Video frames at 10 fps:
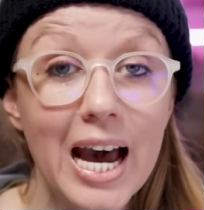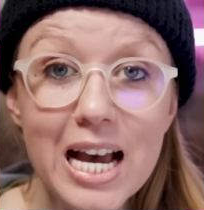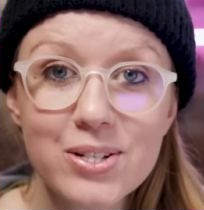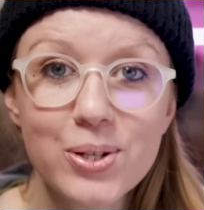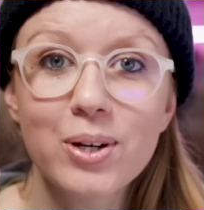
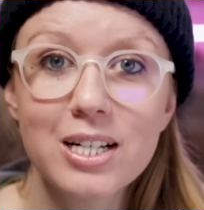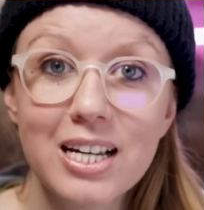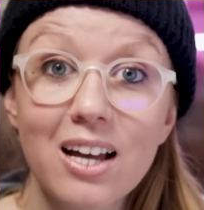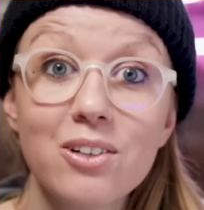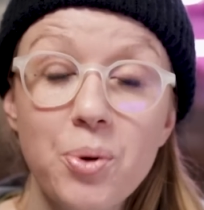As you can
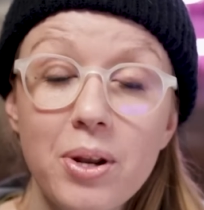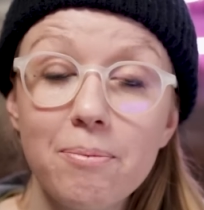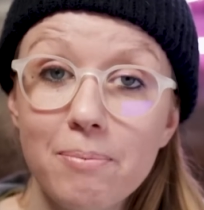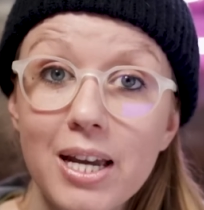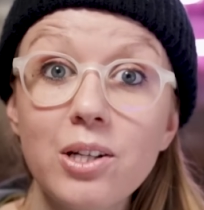tell, doing
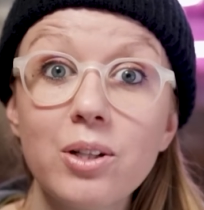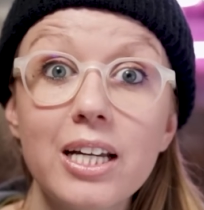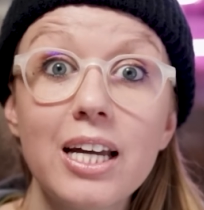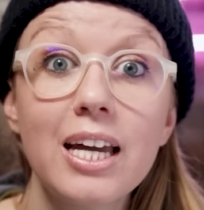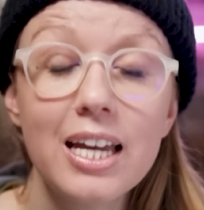it
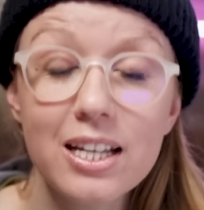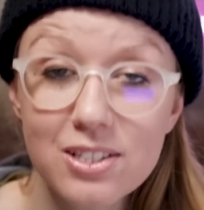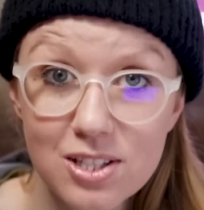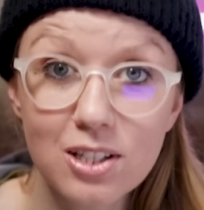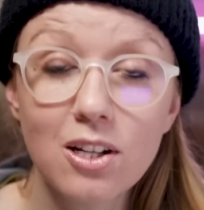manually
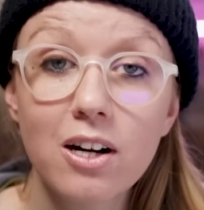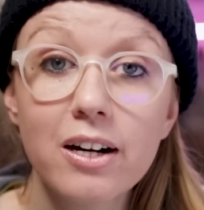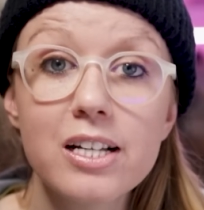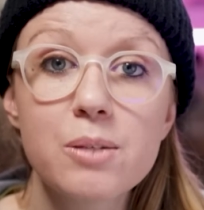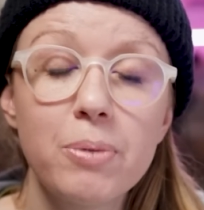is the
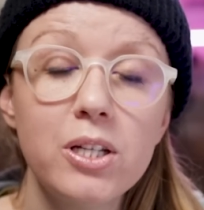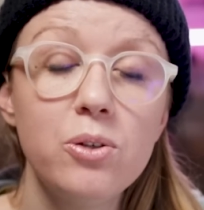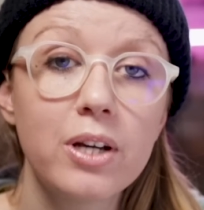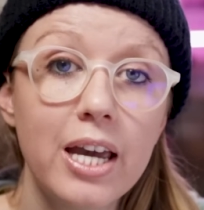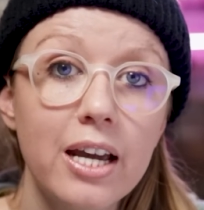longest, but
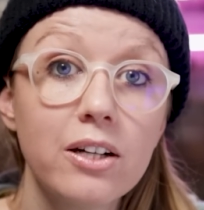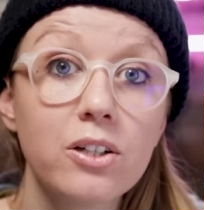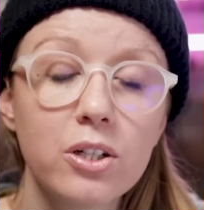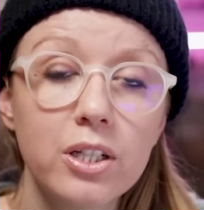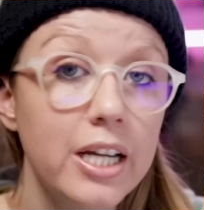you can
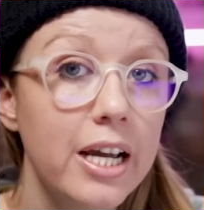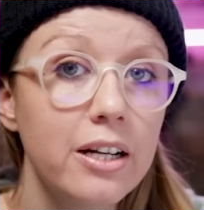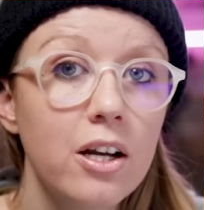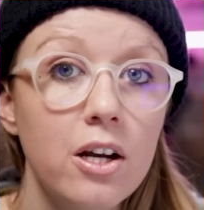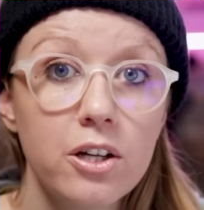
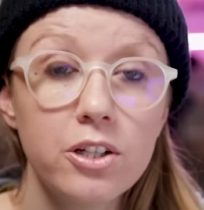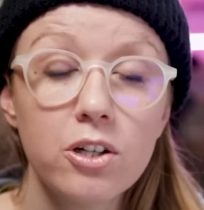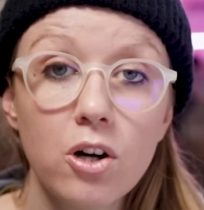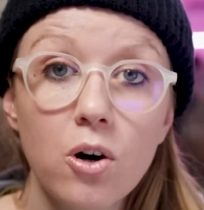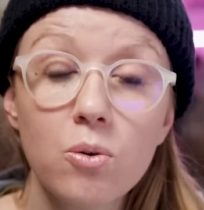create
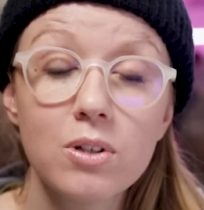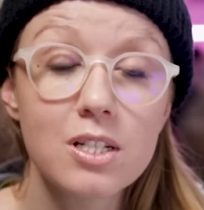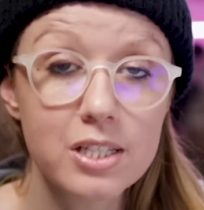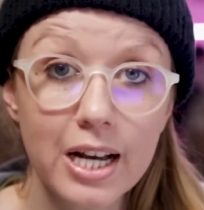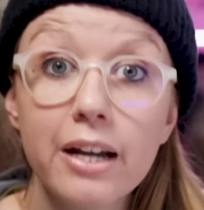your own
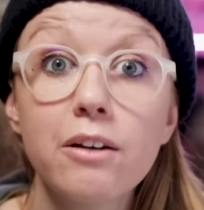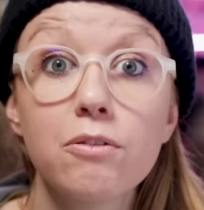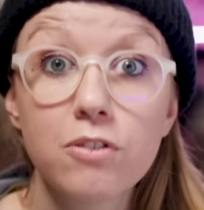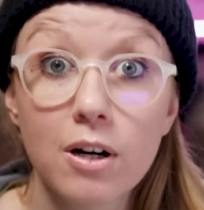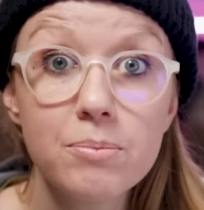design
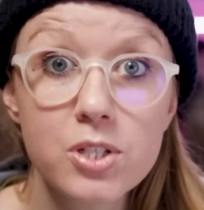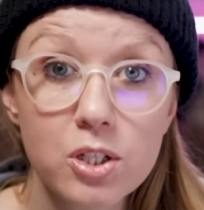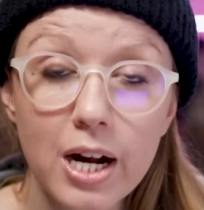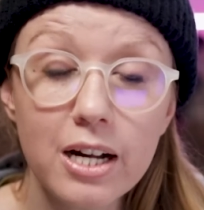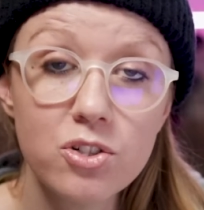from
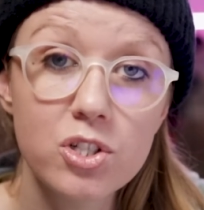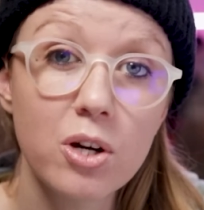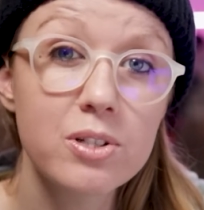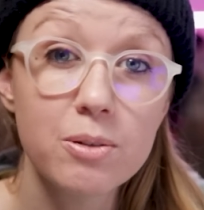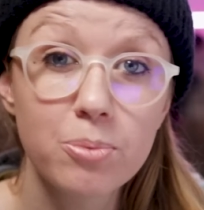scratch.
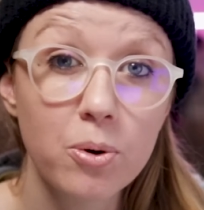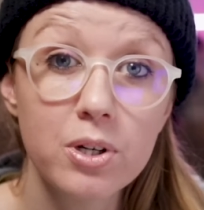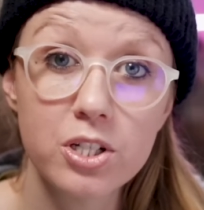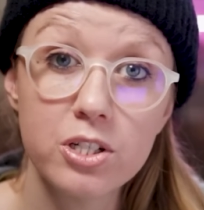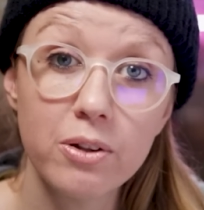So it's
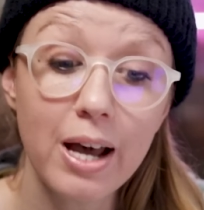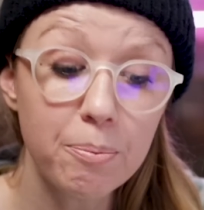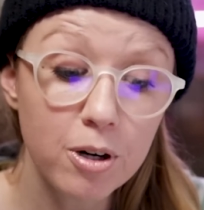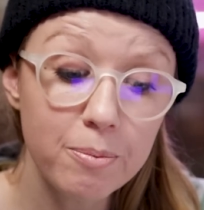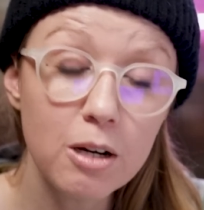important to know
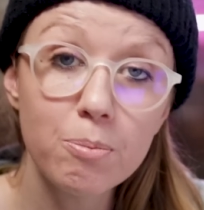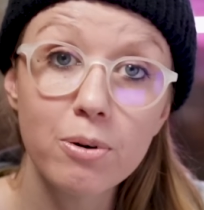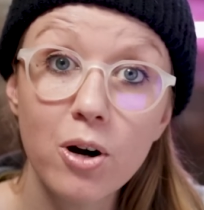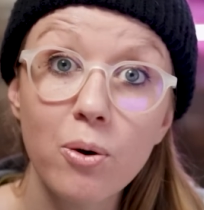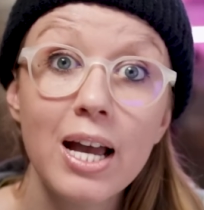that Premiere
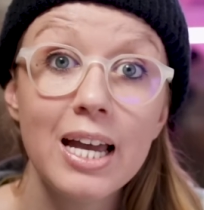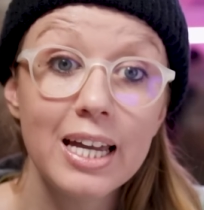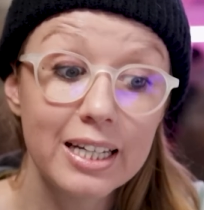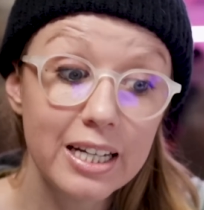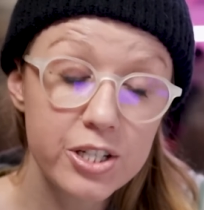Pro
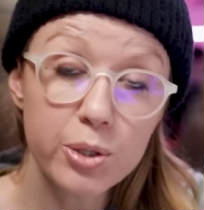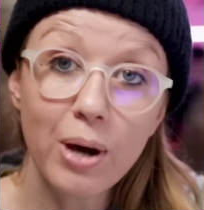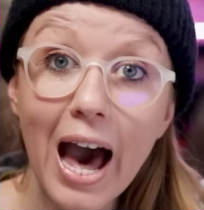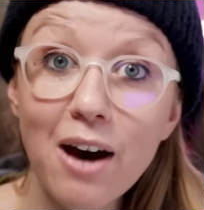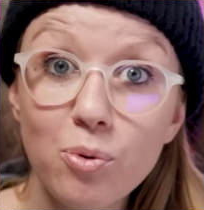gets you
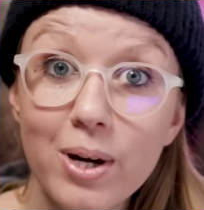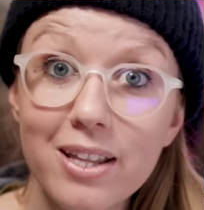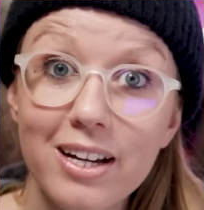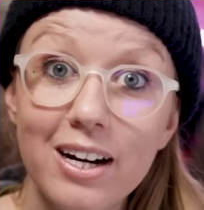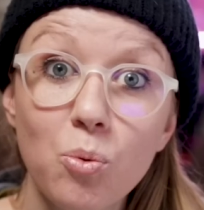
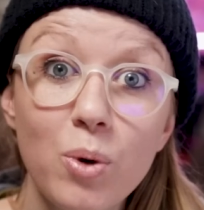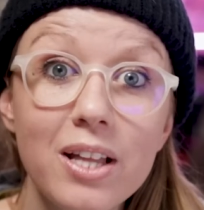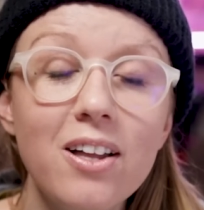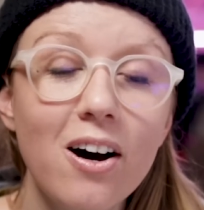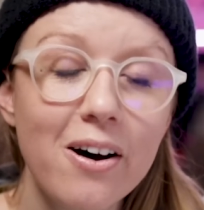halfway there
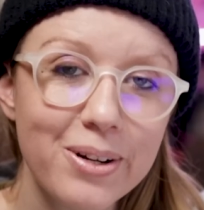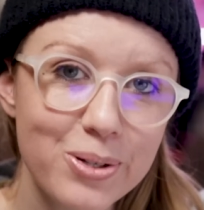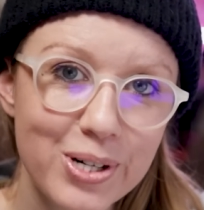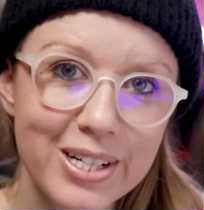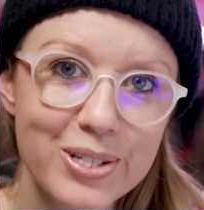with the auto
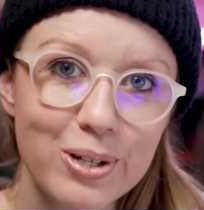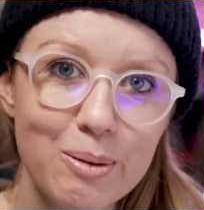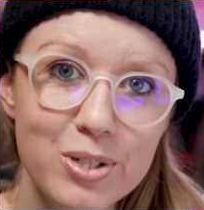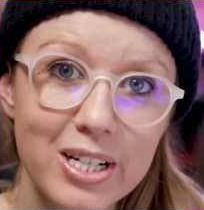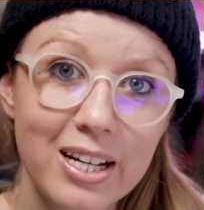
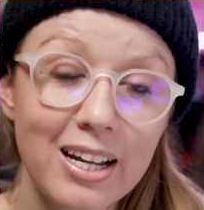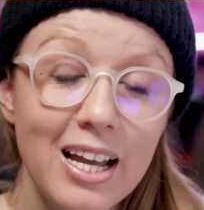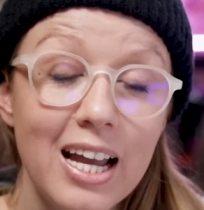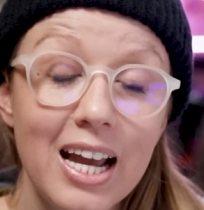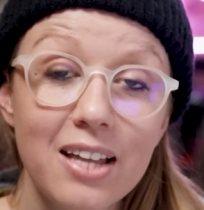transcription
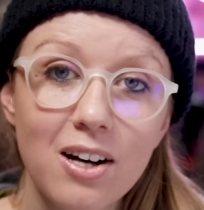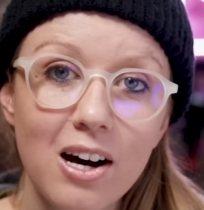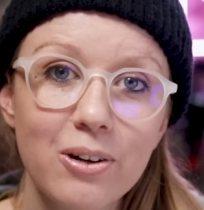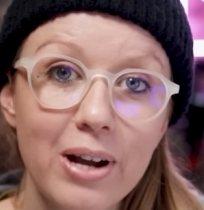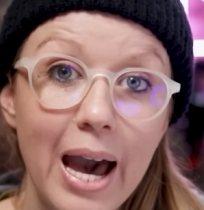and the
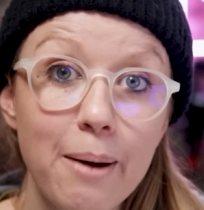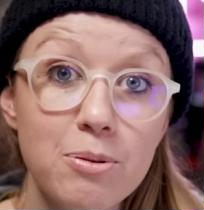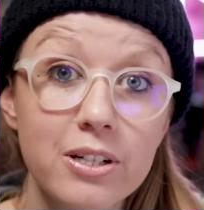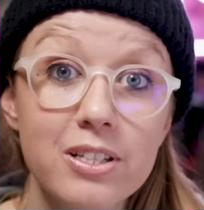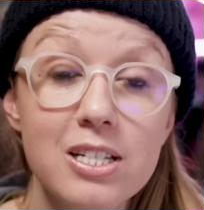auto
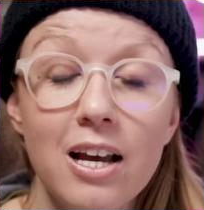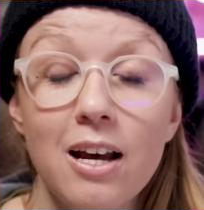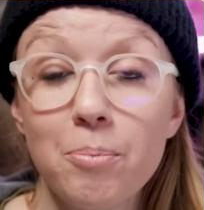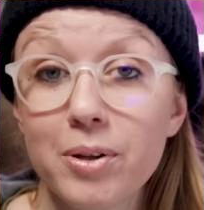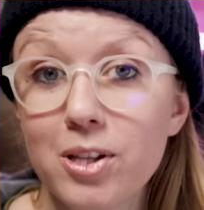captions,
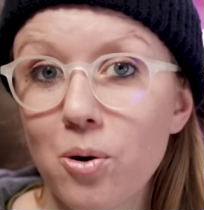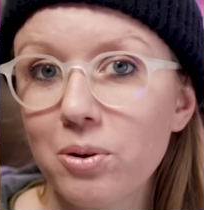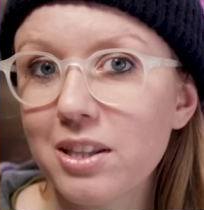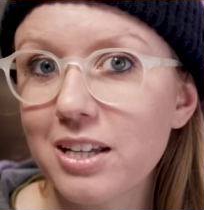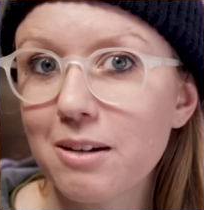but the
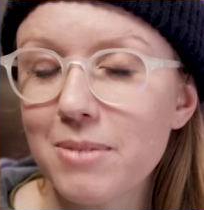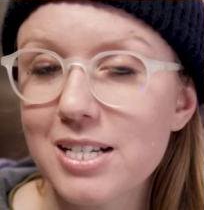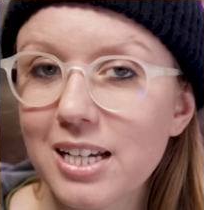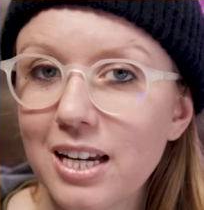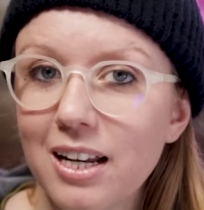only thing
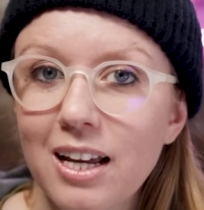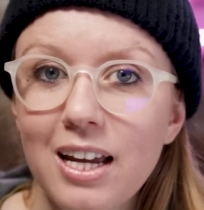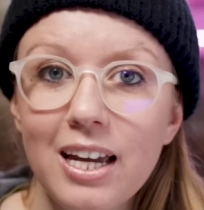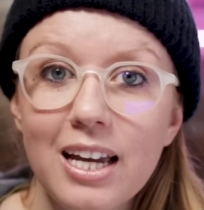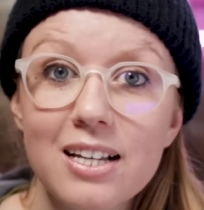missing
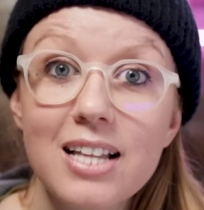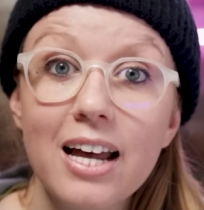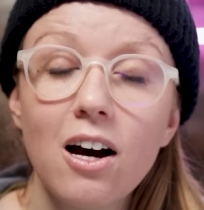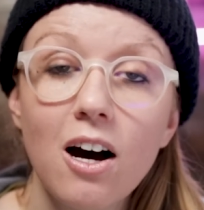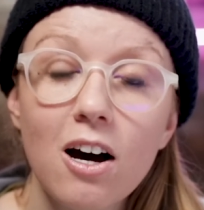is
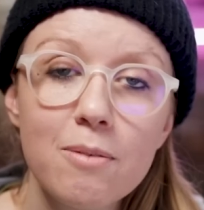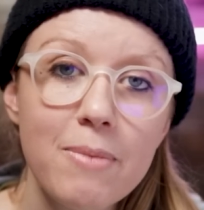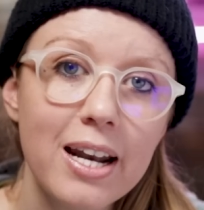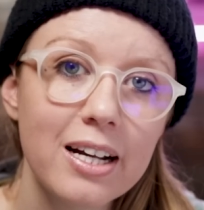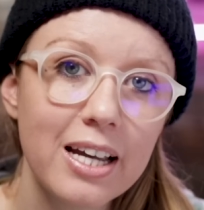that
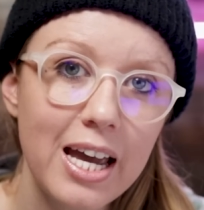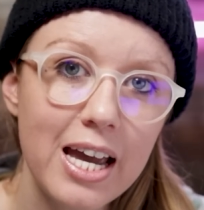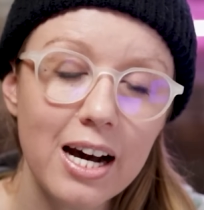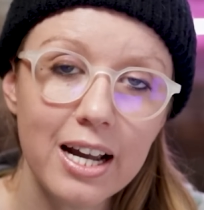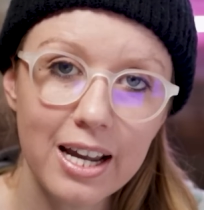automatic
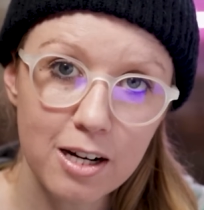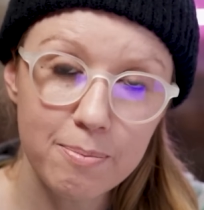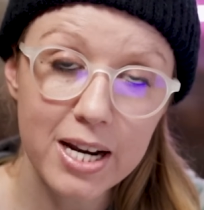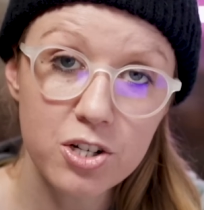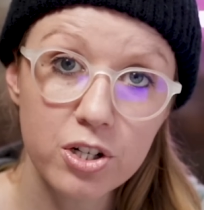AI
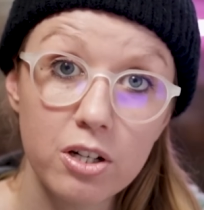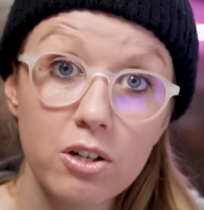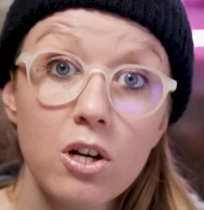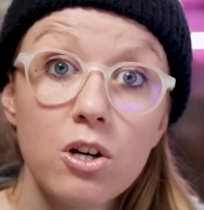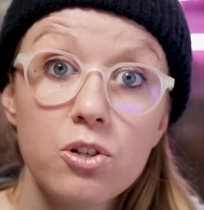
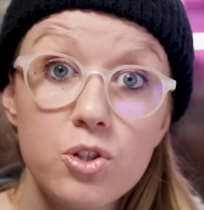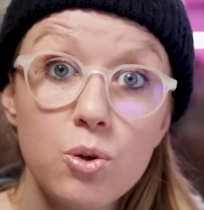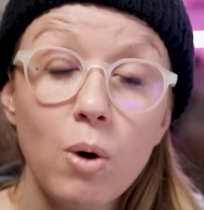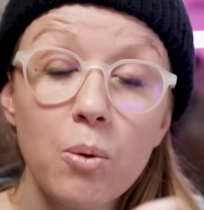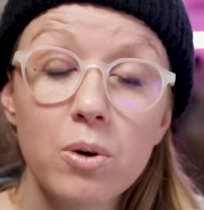animation
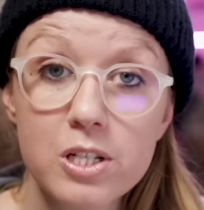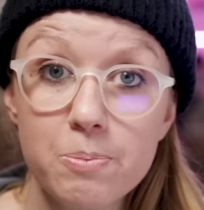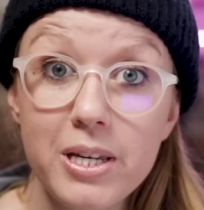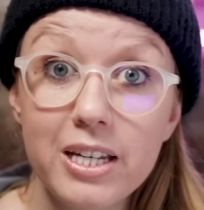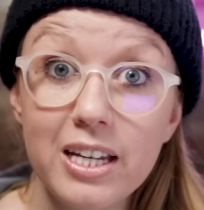to what we're
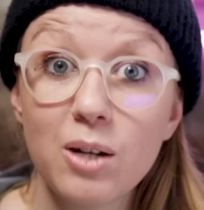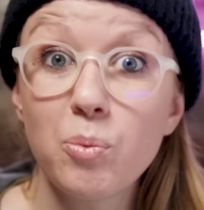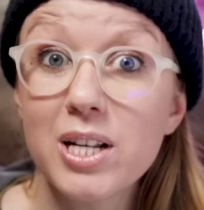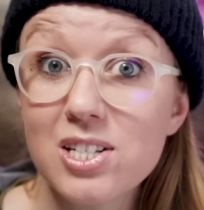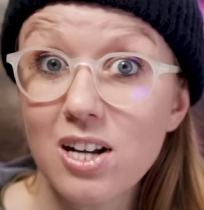speaking.
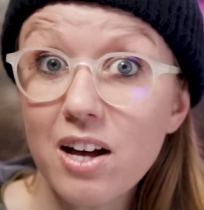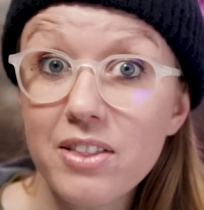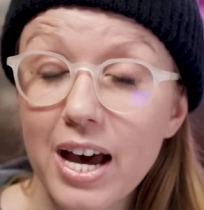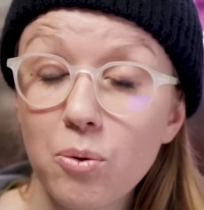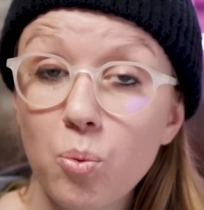And we saw
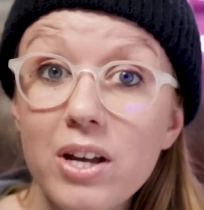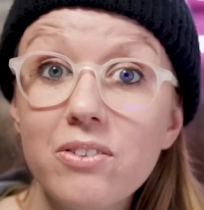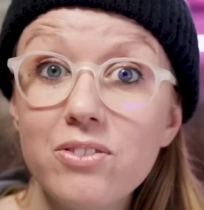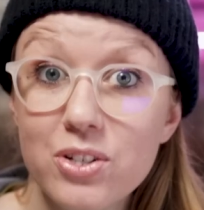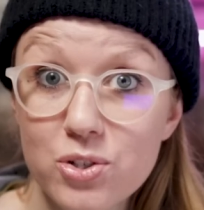that
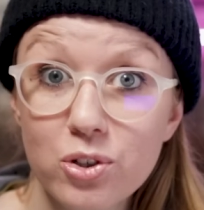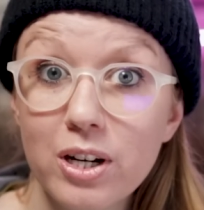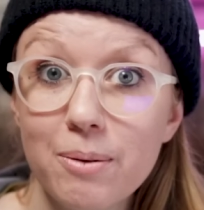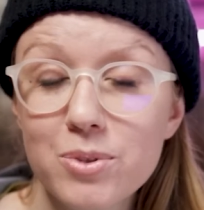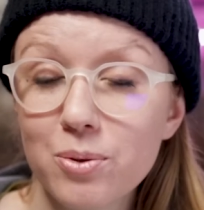with
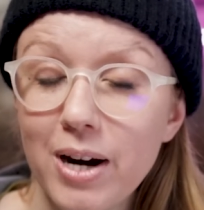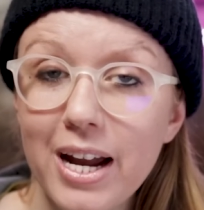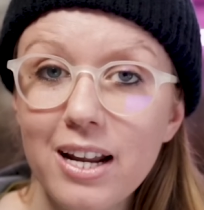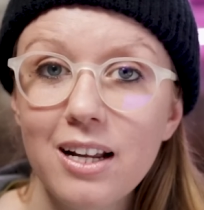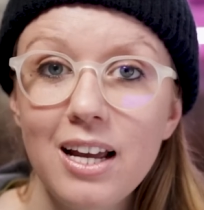Descript,
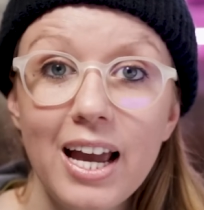right?